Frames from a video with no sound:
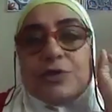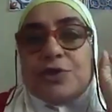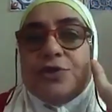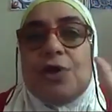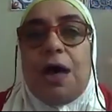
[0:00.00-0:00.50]

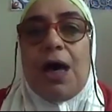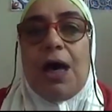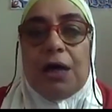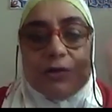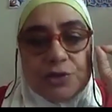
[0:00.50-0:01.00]

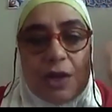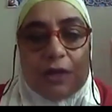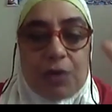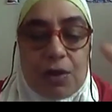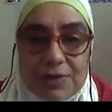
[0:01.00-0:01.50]
sha.
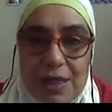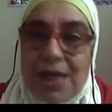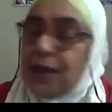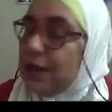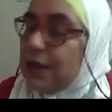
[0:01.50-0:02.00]
Shatoto?